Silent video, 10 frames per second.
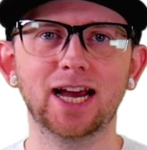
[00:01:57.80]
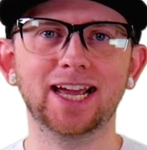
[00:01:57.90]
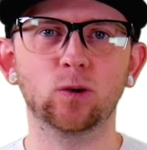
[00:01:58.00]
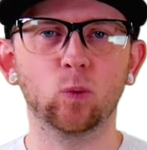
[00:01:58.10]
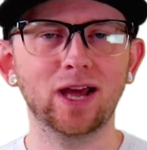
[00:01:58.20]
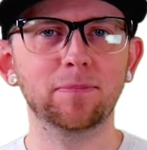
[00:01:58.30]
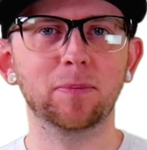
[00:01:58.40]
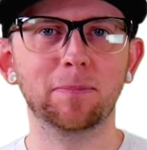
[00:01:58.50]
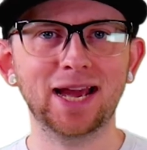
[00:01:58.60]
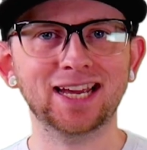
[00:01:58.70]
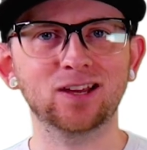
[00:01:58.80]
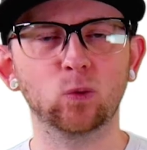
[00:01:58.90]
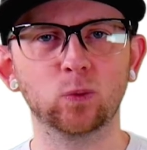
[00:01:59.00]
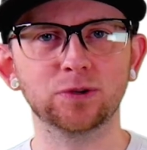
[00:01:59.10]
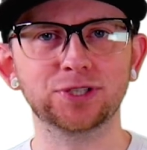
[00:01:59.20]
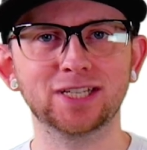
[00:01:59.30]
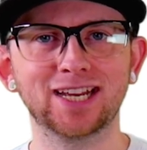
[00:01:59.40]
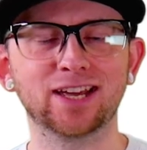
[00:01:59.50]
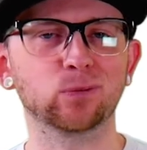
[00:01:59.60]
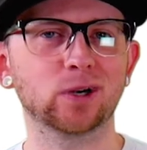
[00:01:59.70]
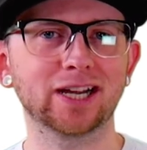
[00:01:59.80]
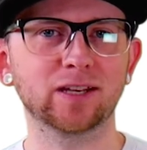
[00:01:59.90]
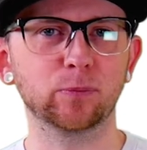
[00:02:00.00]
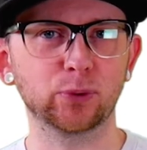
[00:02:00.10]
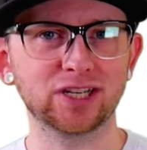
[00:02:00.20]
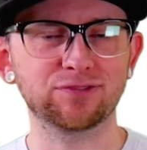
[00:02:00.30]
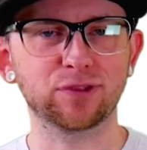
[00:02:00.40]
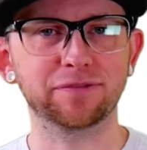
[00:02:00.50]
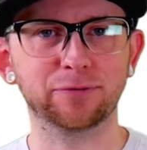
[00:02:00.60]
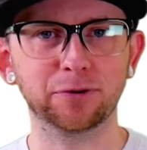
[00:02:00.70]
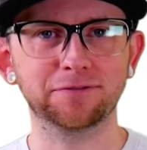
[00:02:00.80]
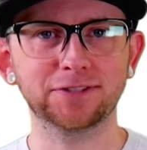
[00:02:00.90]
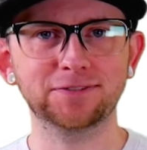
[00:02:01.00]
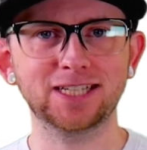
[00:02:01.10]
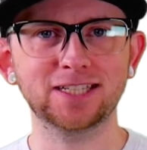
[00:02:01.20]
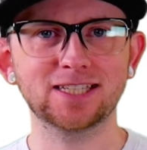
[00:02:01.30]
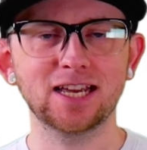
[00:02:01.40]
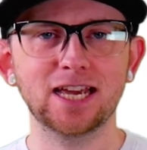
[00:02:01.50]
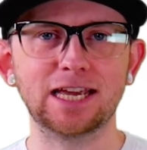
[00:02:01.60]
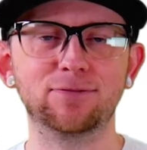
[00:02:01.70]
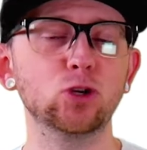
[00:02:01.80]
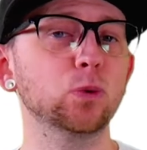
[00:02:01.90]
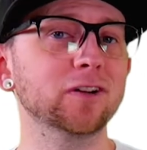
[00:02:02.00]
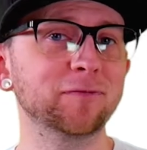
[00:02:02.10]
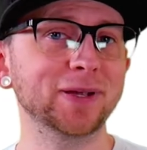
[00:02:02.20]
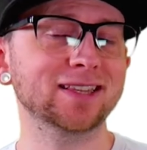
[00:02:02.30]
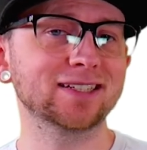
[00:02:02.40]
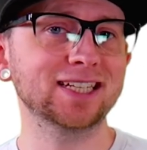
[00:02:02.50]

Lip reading: I had Webb, Baggett, Wilson, and Ryan Brees for the 450s. If you would have picked the